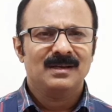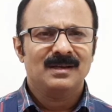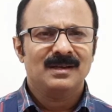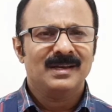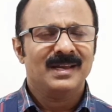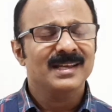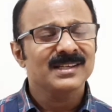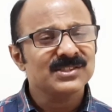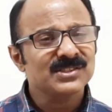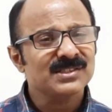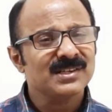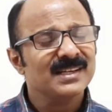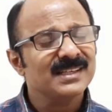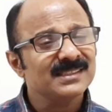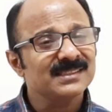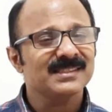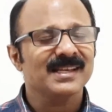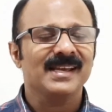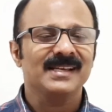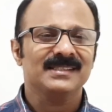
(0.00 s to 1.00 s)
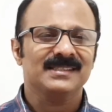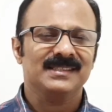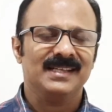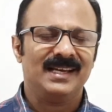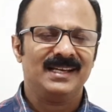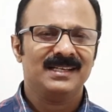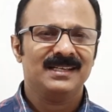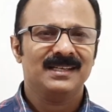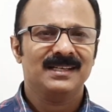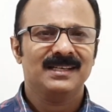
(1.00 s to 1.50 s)
History says
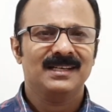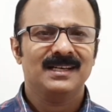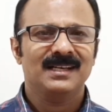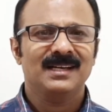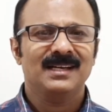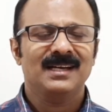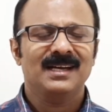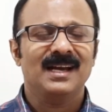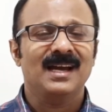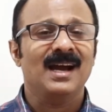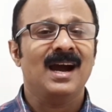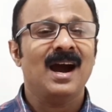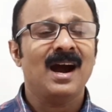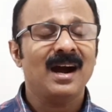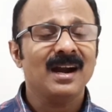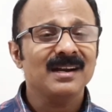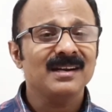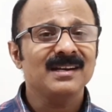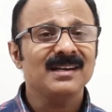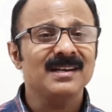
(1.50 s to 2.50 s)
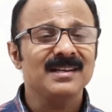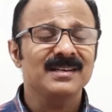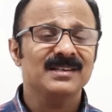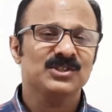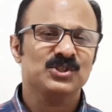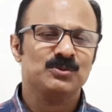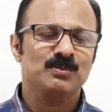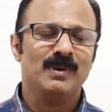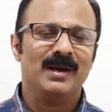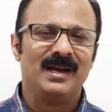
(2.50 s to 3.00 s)
that 100
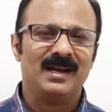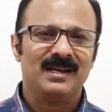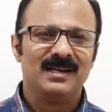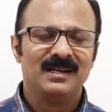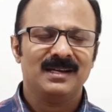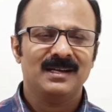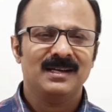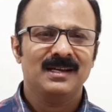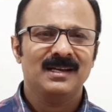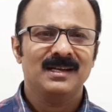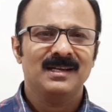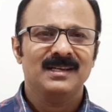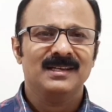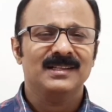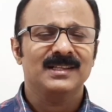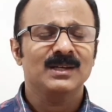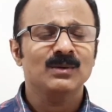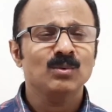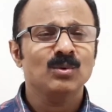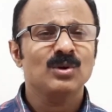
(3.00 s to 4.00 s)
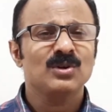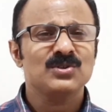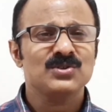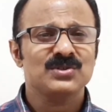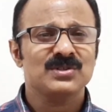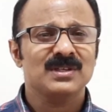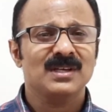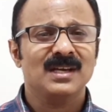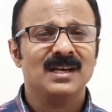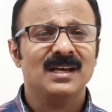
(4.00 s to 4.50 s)
years back, there
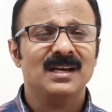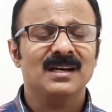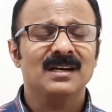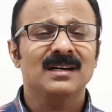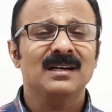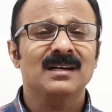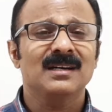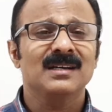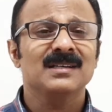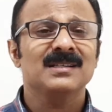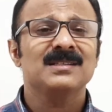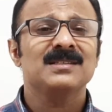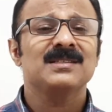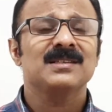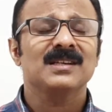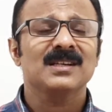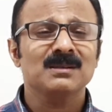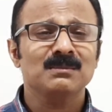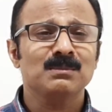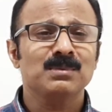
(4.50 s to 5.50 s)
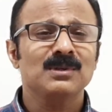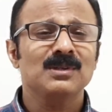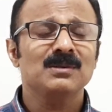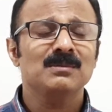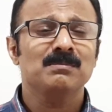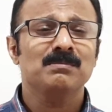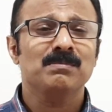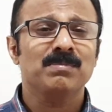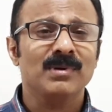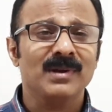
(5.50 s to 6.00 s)
was a terrible
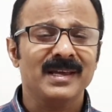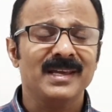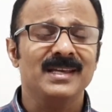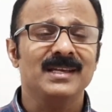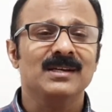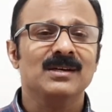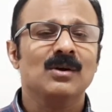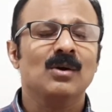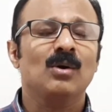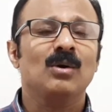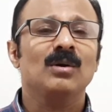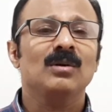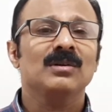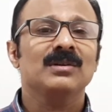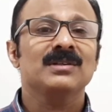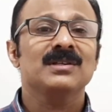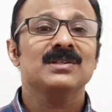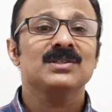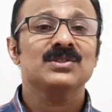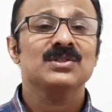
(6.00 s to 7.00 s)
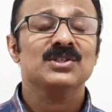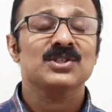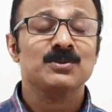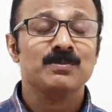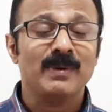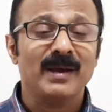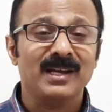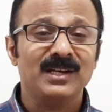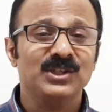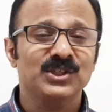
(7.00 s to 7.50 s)
plague called the
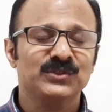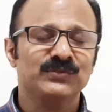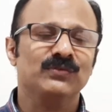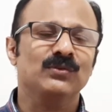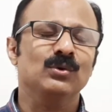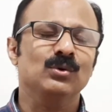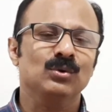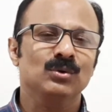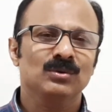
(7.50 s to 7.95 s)
Spanish flu.